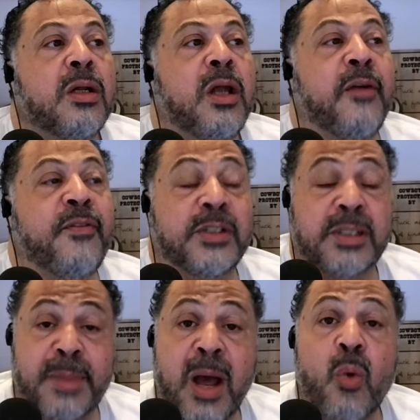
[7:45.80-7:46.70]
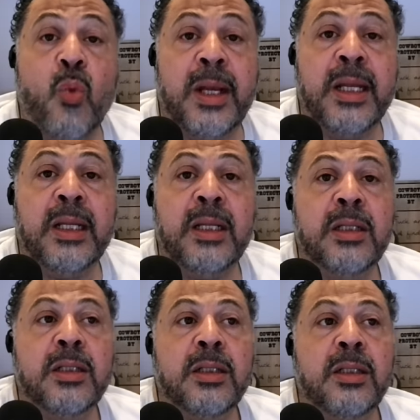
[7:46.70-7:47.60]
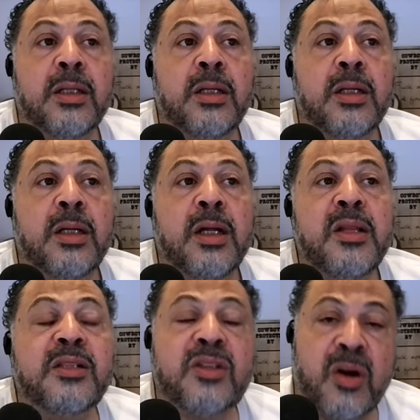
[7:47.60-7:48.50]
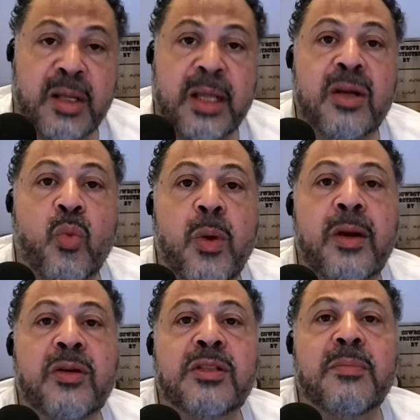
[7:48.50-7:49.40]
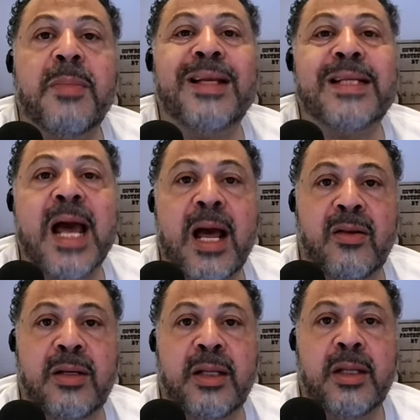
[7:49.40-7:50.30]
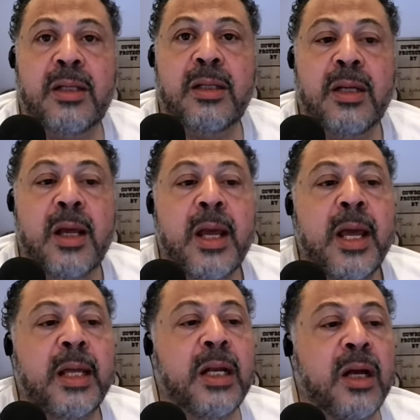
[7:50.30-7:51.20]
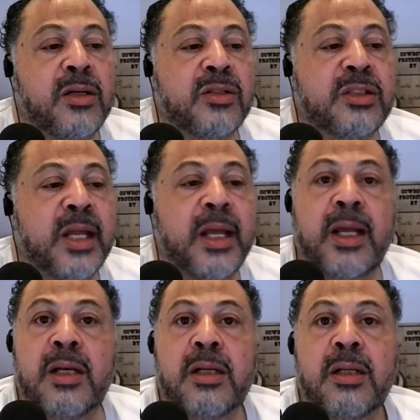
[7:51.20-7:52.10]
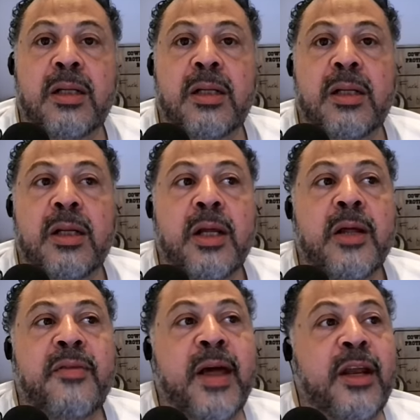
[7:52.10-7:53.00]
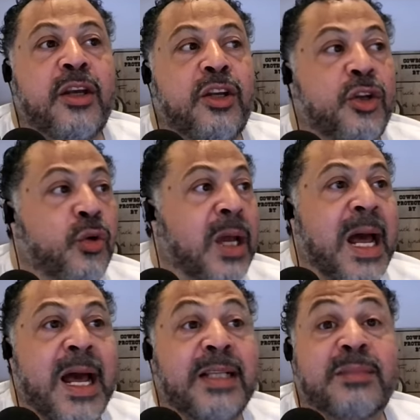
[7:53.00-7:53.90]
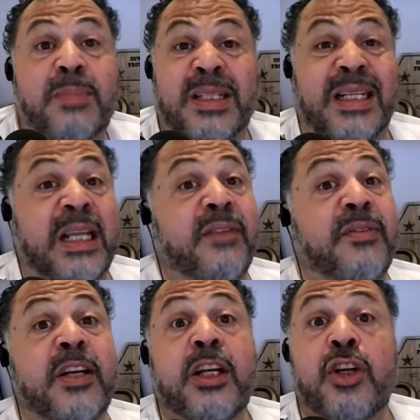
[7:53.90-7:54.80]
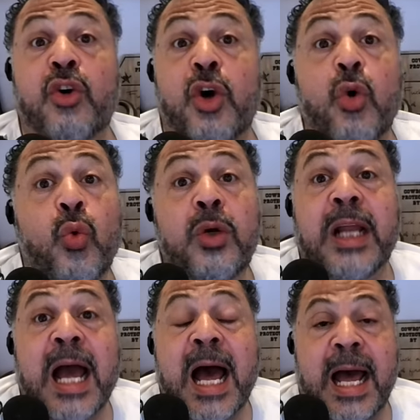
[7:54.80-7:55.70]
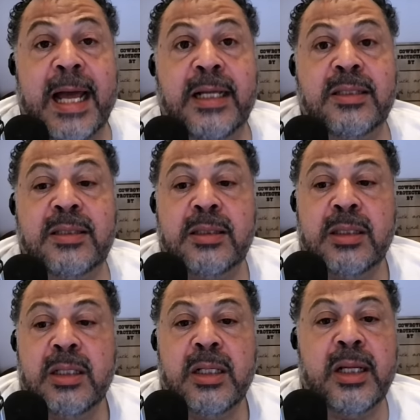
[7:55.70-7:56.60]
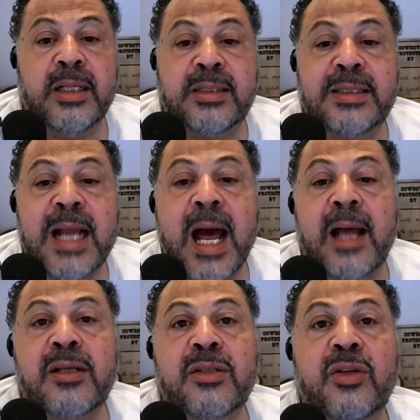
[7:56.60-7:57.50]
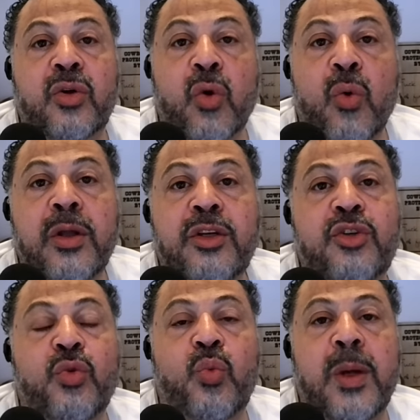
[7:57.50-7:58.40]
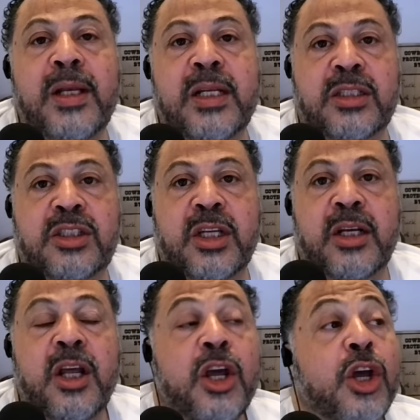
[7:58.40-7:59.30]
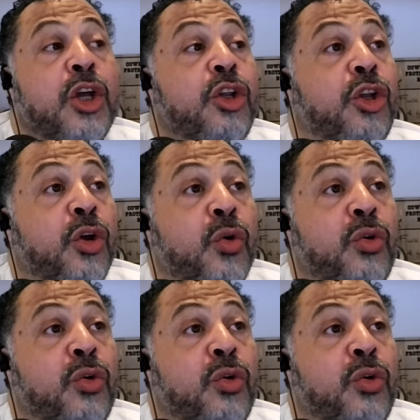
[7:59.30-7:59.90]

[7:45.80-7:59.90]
If it's about winning, then start getting the winner's mentality and understand that you guys believing in your own guys is not going to win this shit. You